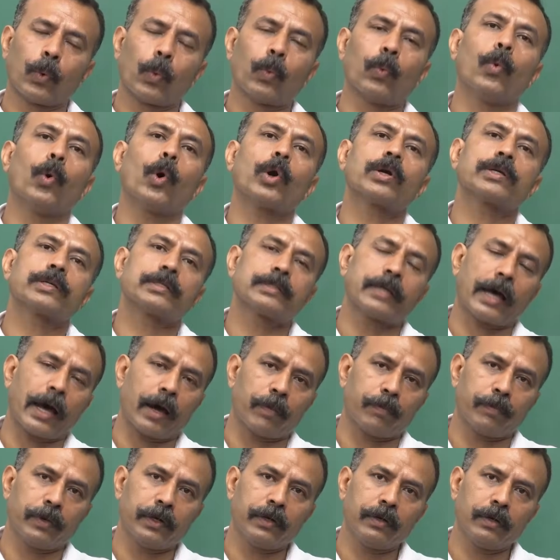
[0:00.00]
what has
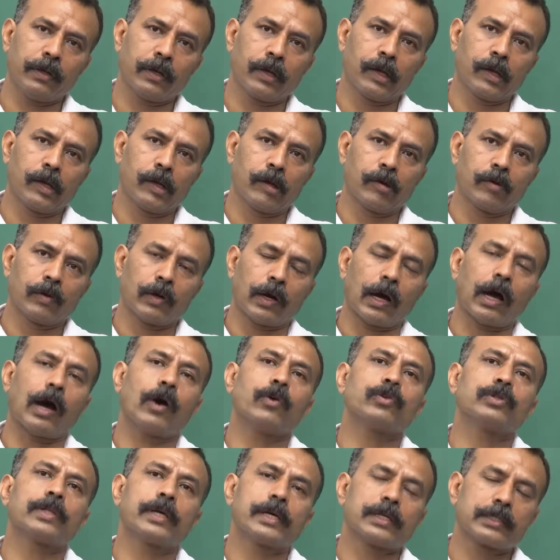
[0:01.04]
happened,
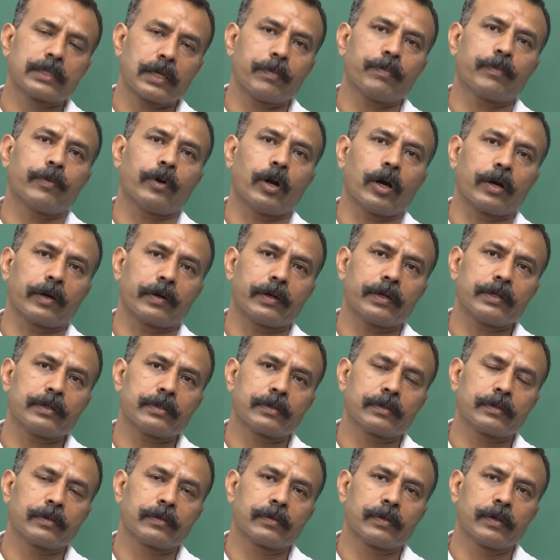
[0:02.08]
how things have
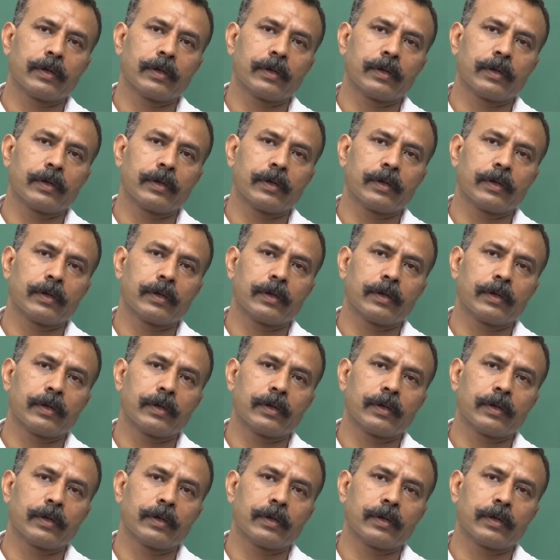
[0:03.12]
progressed,